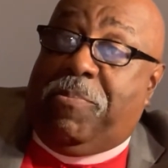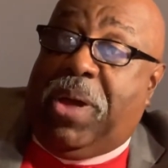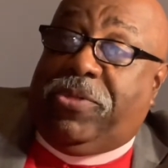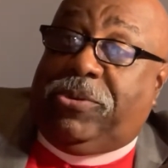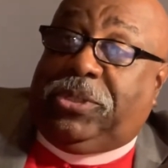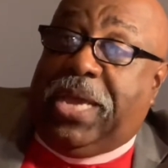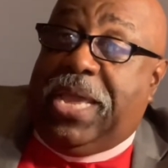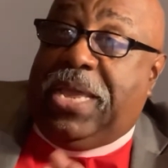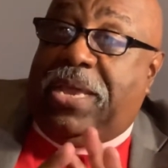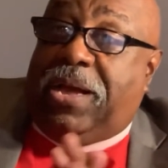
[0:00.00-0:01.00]
Mother's
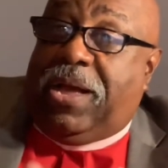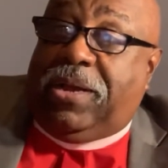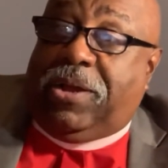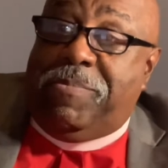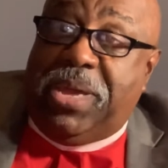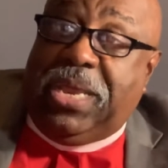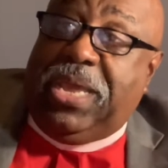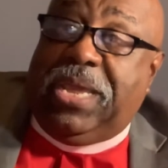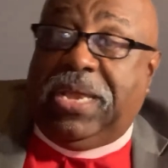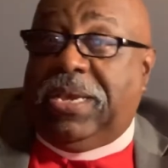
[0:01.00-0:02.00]
Day
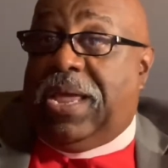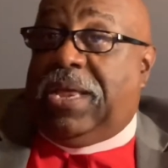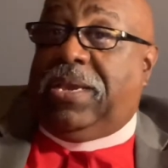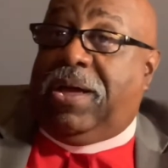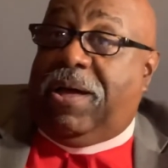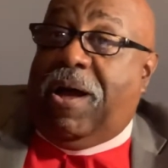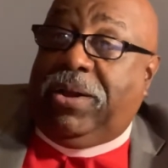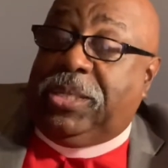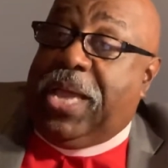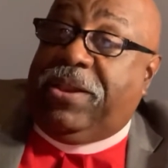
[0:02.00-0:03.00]
committee and all
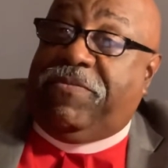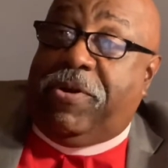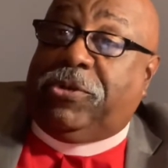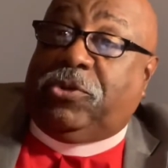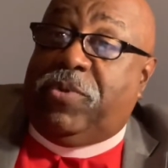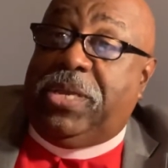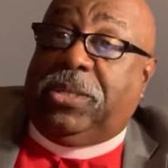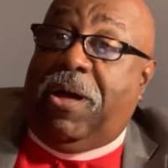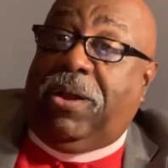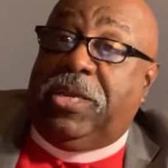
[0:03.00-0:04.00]
these anniversaries
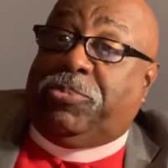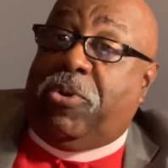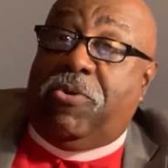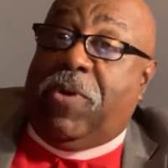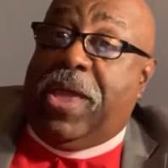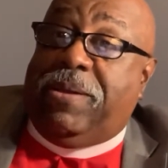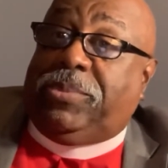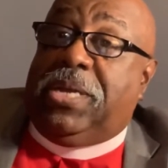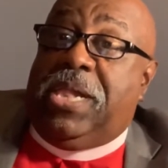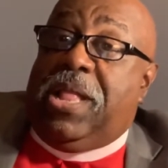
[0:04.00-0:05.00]
and all these
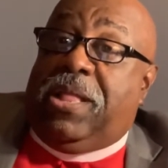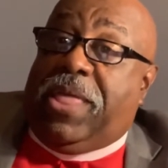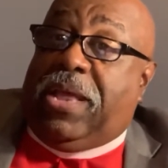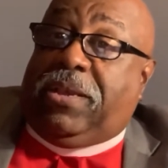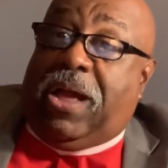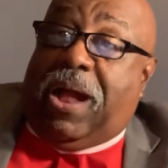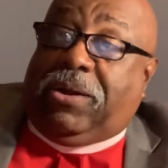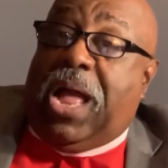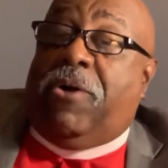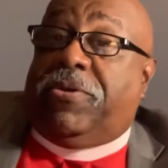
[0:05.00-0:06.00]
programs that are
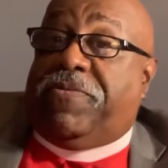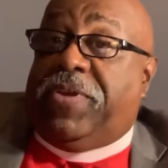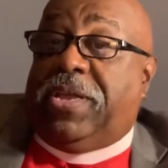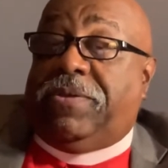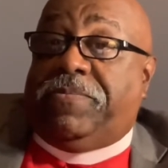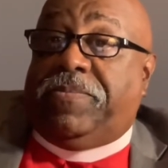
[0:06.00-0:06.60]
counterfeit,